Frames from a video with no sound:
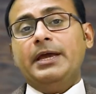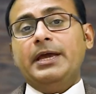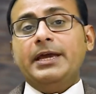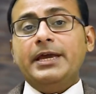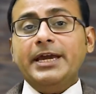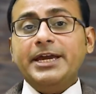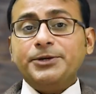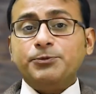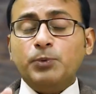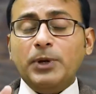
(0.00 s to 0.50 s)

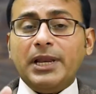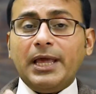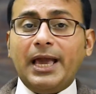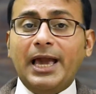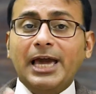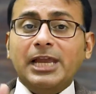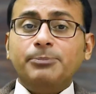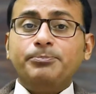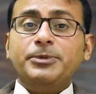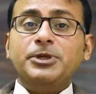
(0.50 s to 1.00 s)
It will
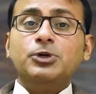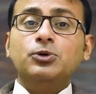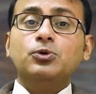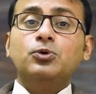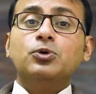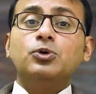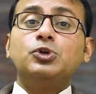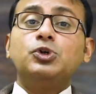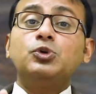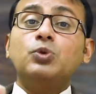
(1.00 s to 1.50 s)
help
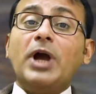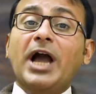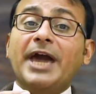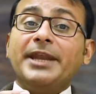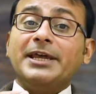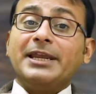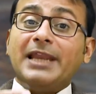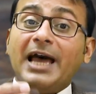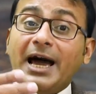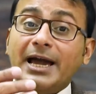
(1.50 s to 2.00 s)
you to
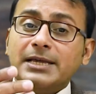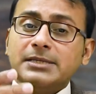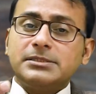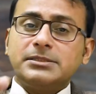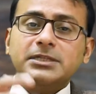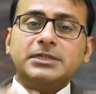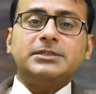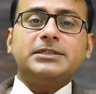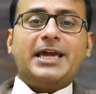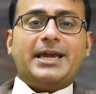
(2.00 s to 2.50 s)
analyze
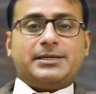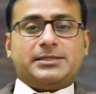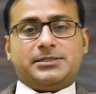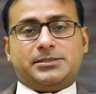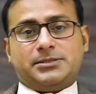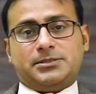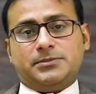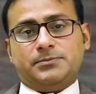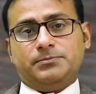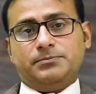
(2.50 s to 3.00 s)
the text.